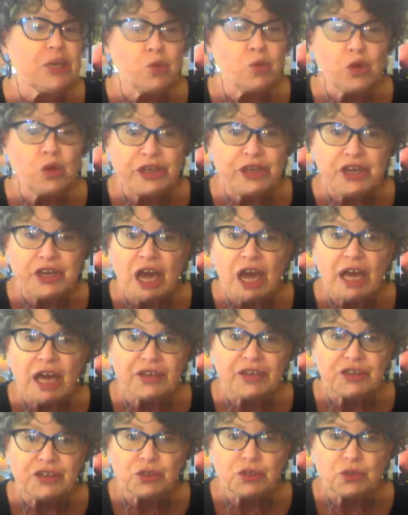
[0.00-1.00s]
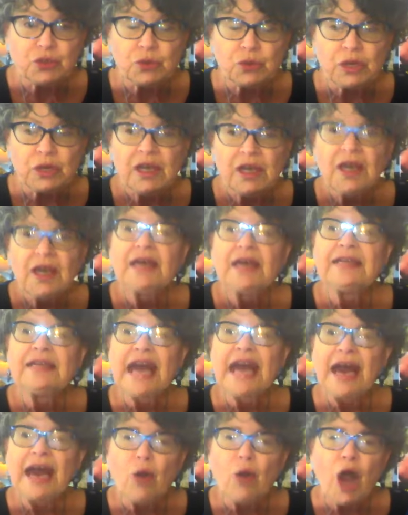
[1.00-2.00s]
would not do.
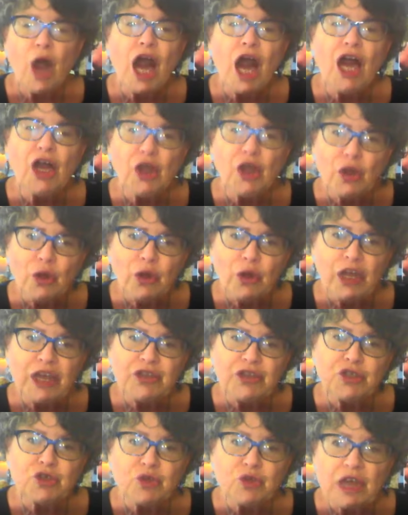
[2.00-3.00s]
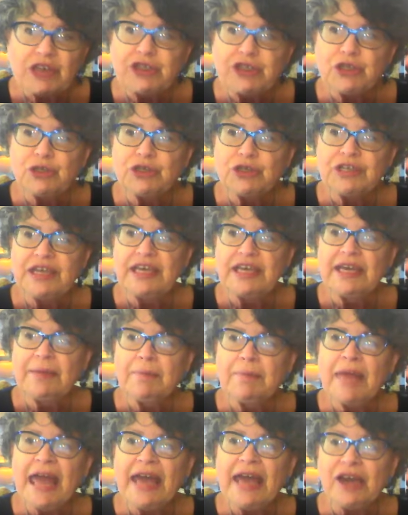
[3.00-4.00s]
Now Hungary treasures
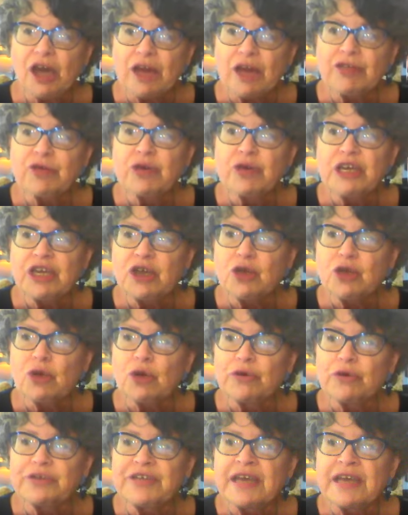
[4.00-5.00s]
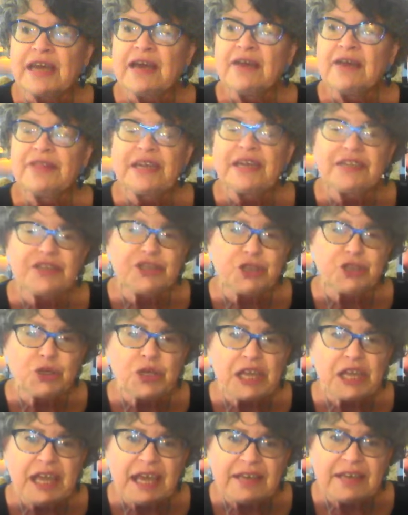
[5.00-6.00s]
him and other heroes that stood
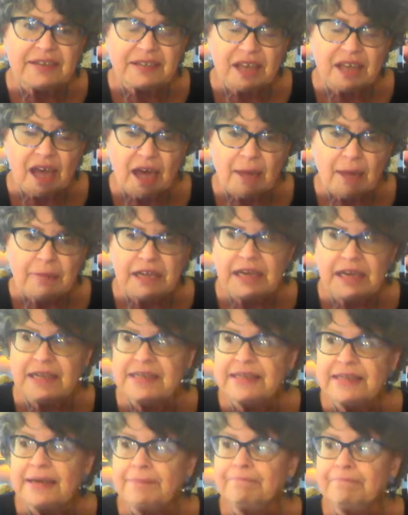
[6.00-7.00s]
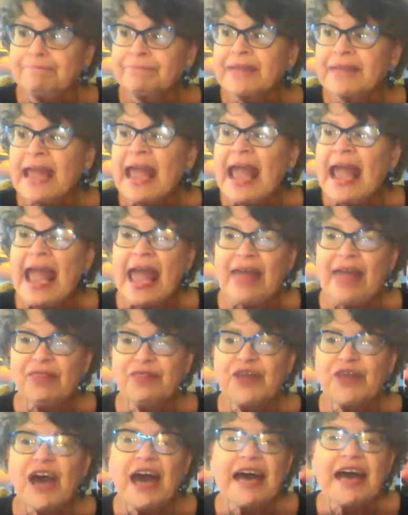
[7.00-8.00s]
against communism, and
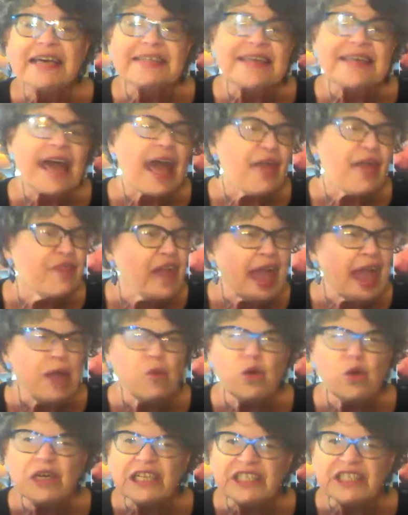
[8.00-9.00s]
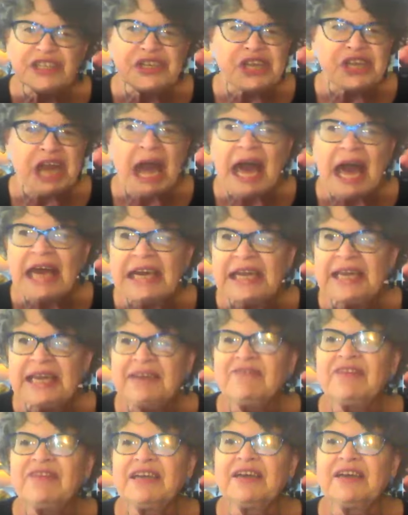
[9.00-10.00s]
thus they will not
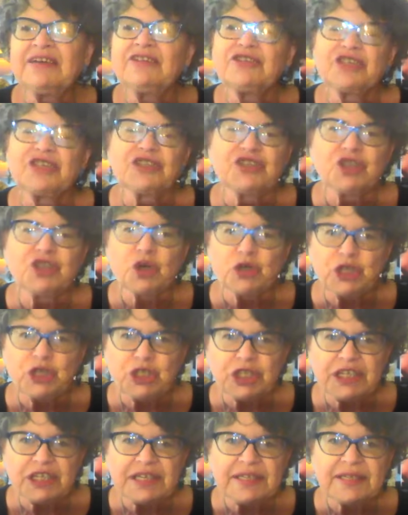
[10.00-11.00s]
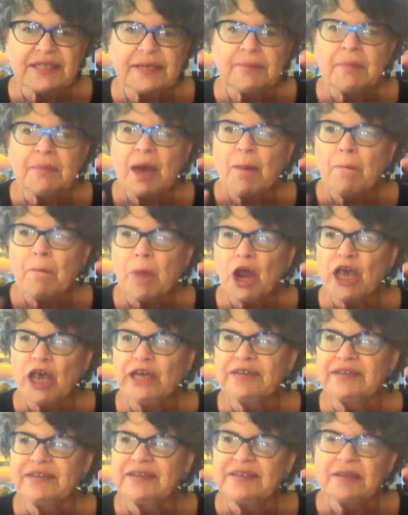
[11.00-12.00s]
give in to socialism,
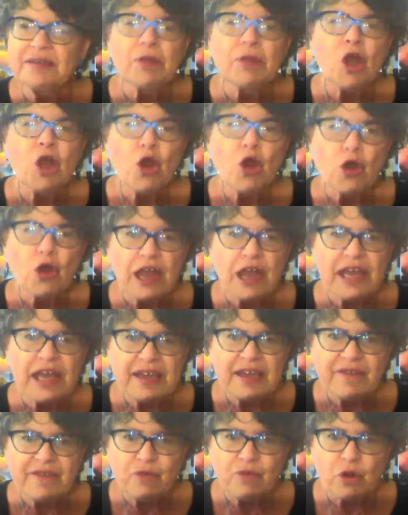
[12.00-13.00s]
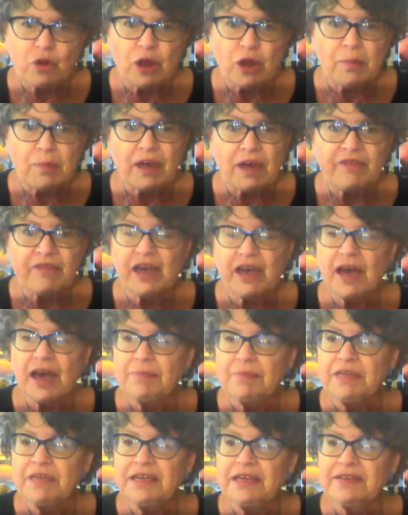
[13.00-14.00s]
Marxism, or any form of
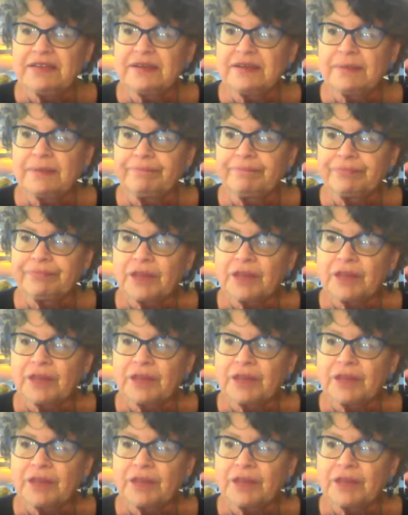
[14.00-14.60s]
communism.